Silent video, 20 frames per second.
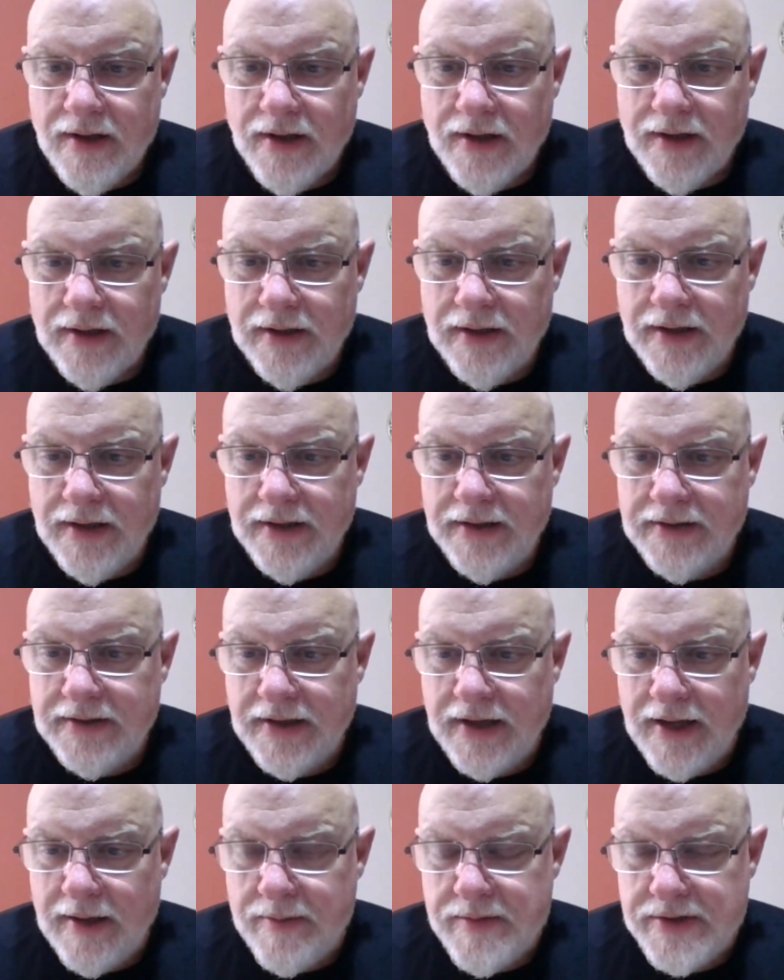link to
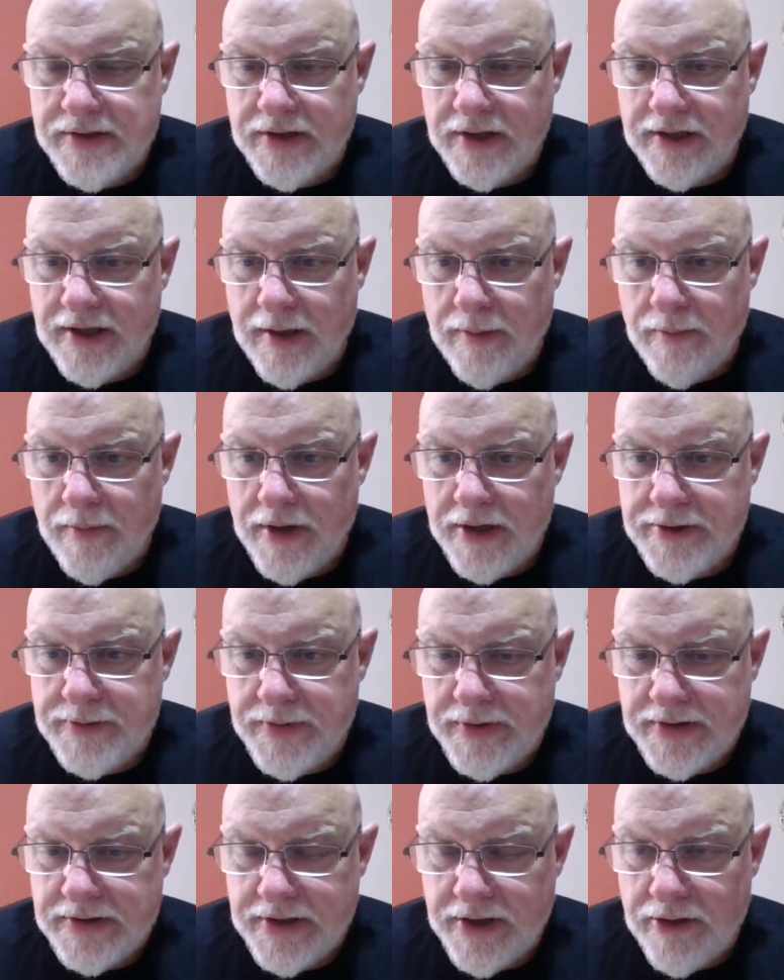Amazon that much
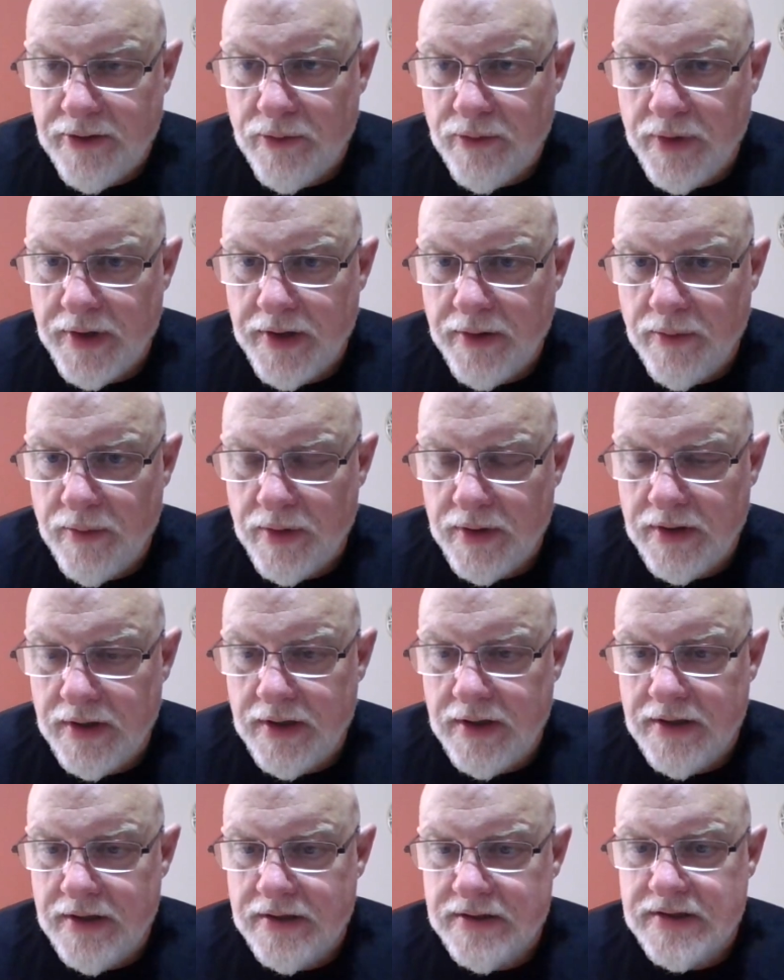because I don't want to
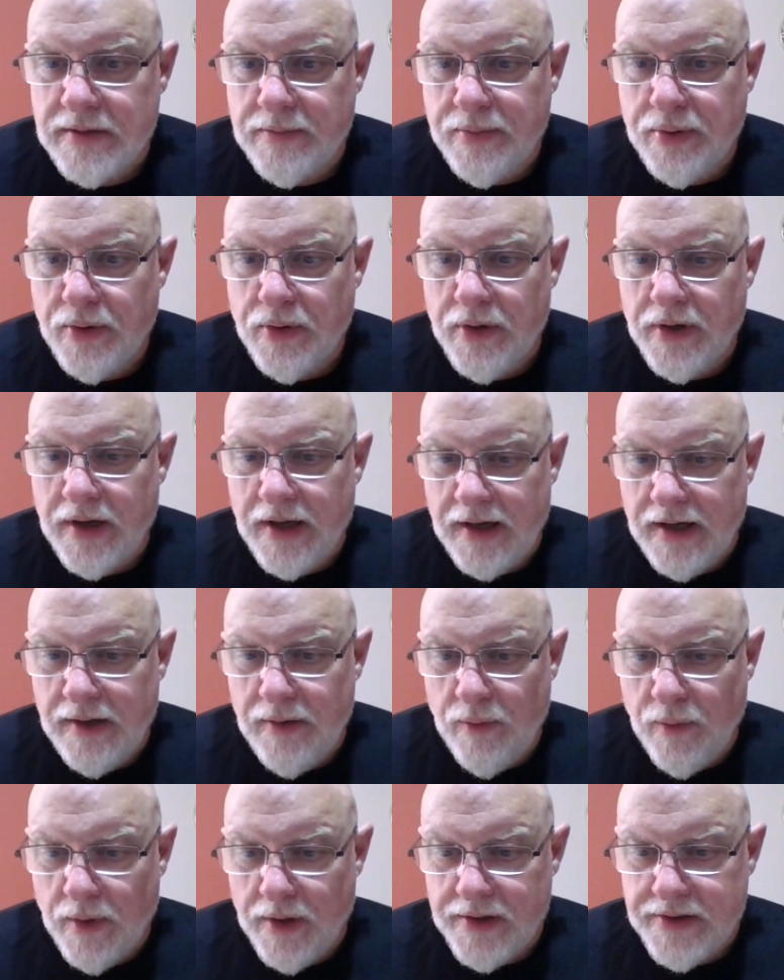really support any
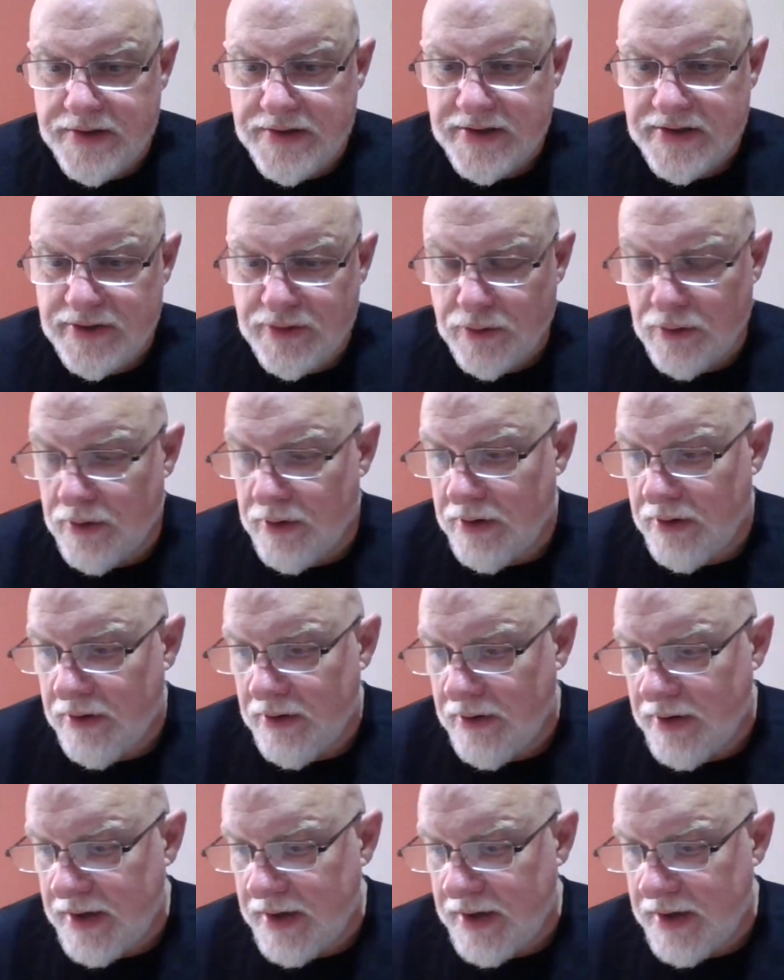one store or